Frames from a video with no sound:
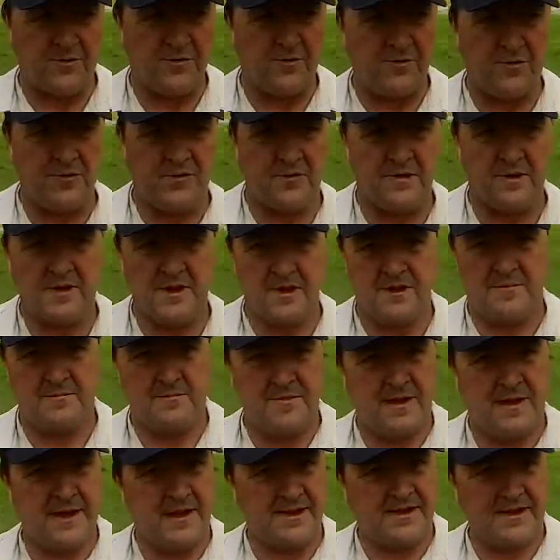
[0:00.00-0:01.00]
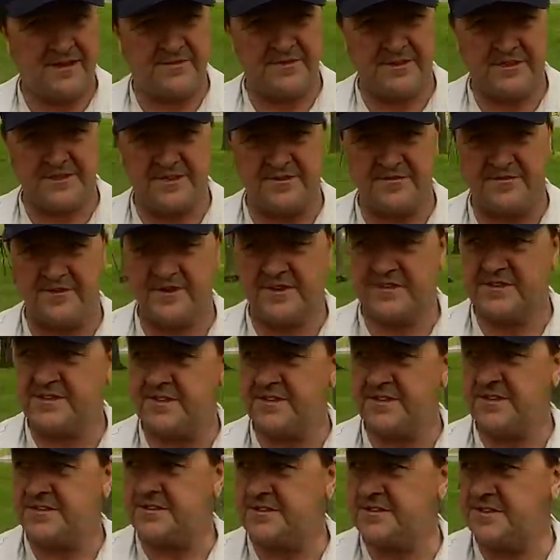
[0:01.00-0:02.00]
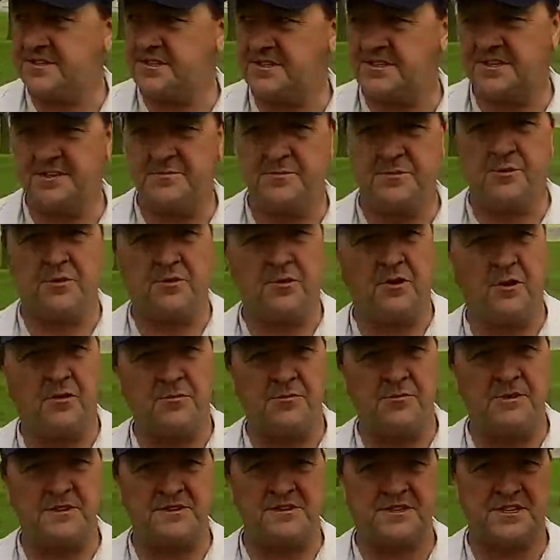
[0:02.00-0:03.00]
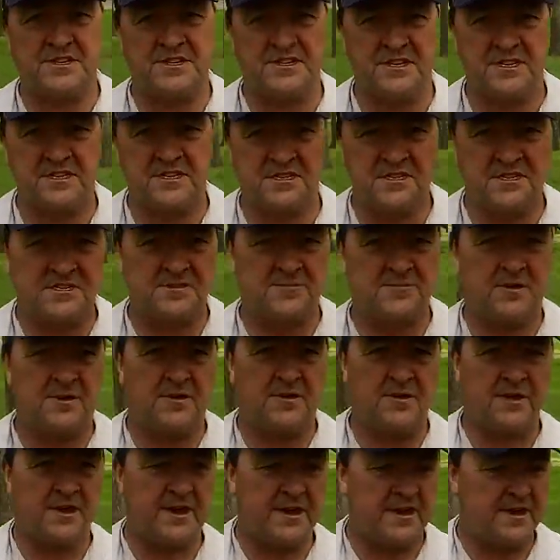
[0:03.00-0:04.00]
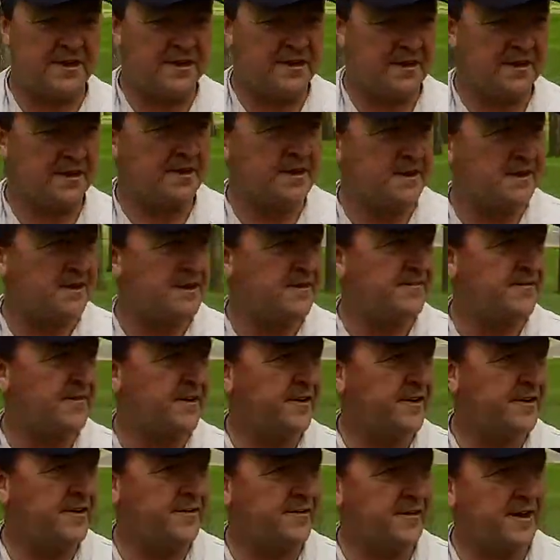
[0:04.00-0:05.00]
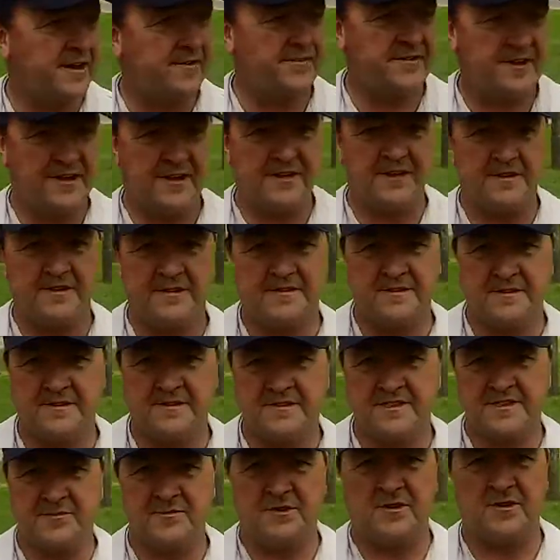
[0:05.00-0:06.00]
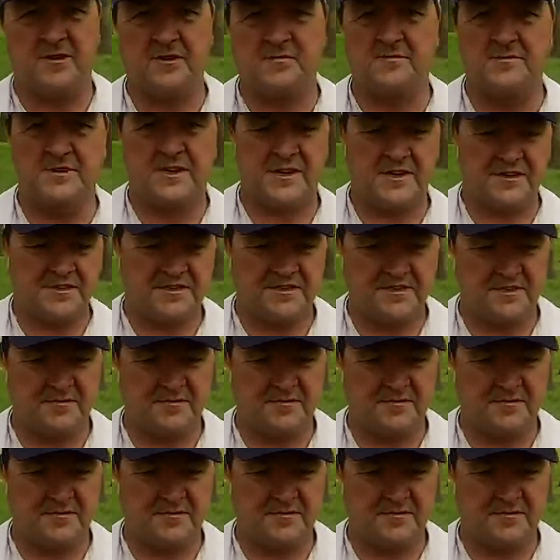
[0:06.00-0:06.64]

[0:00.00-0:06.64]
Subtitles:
or magnificent vistas, just simple compositions by photographing simple objects.